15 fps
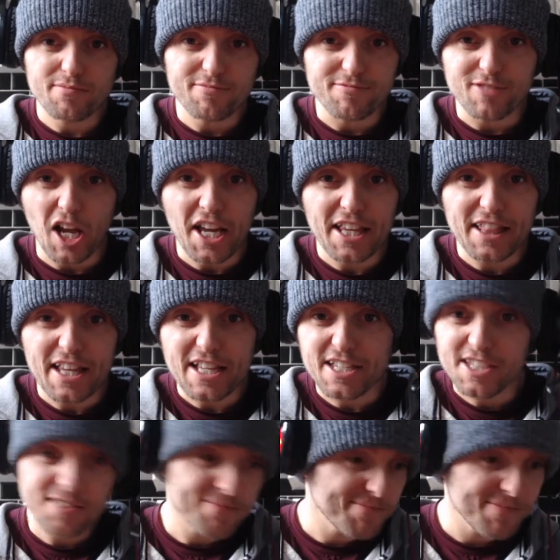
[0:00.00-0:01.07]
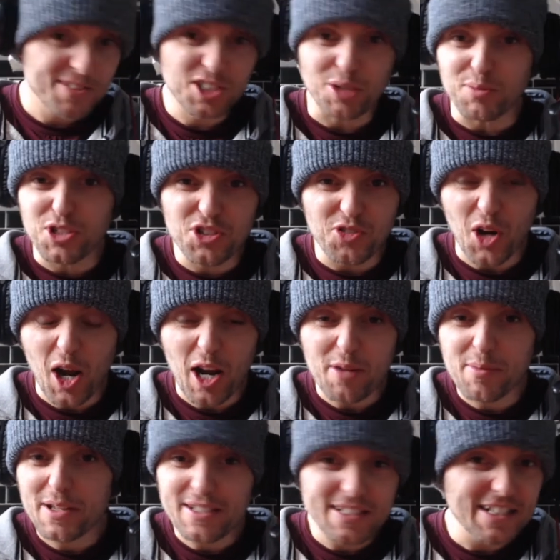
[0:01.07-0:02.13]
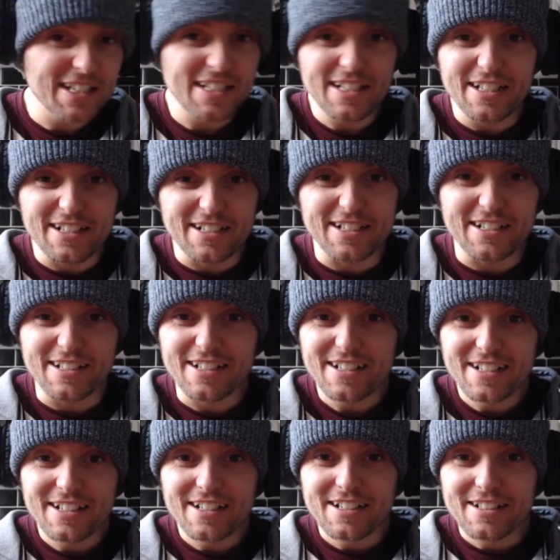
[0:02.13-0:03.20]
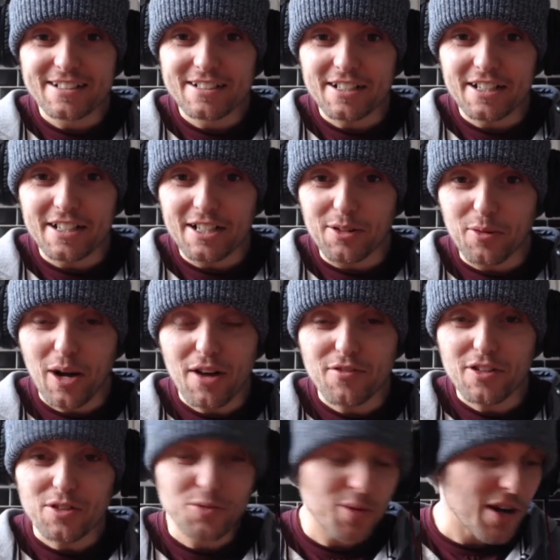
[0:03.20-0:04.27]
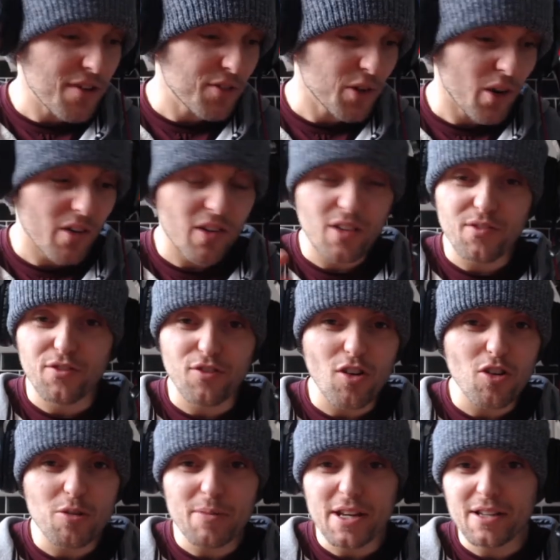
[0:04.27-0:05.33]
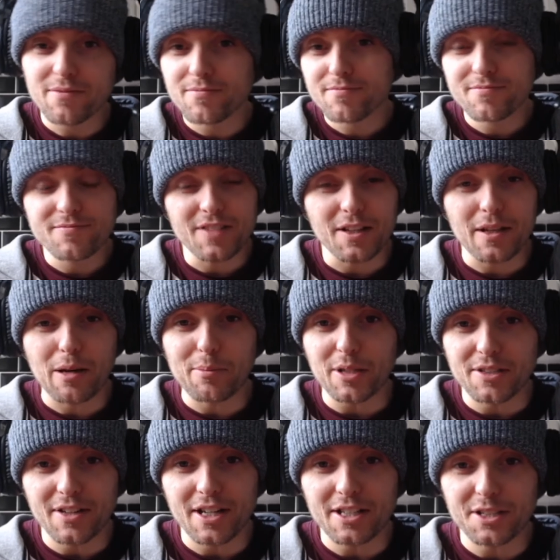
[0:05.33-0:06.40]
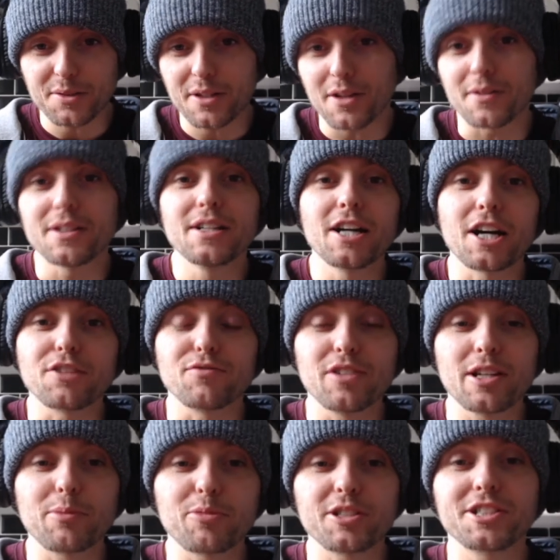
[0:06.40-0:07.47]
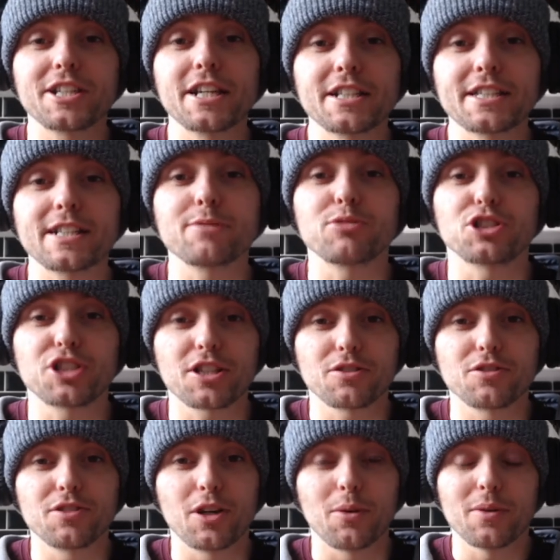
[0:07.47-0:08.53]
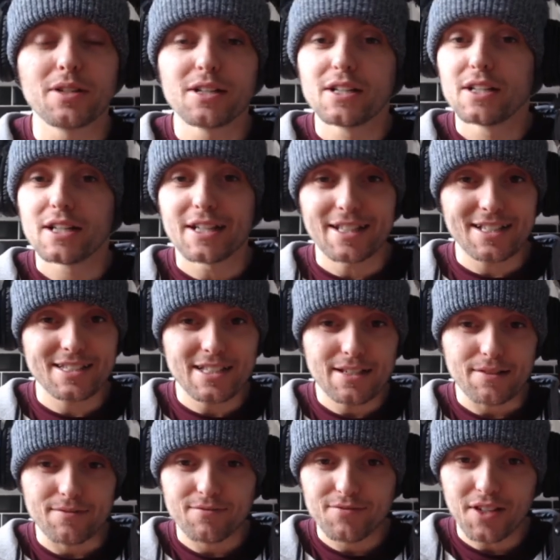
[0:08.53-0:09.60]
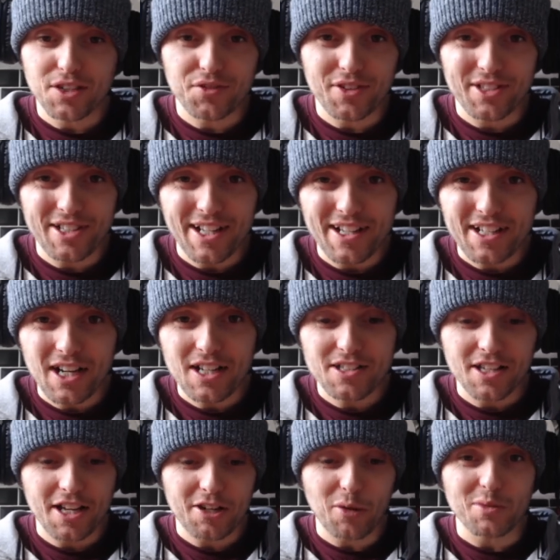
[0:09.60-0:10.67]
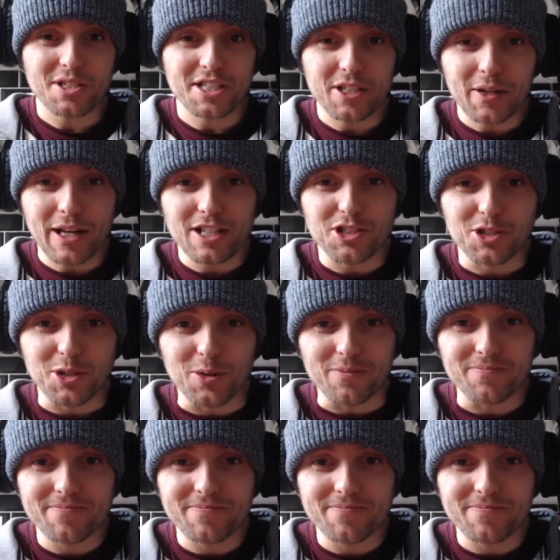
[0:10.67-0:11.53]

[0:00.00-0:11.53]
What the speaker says: like this, subscribe, wherever you're on, follow me, then that would be great as well. I'd really appreciate it because it helps the channel grow. And that's it. Thanks for today, guys, and I'll see you again soon.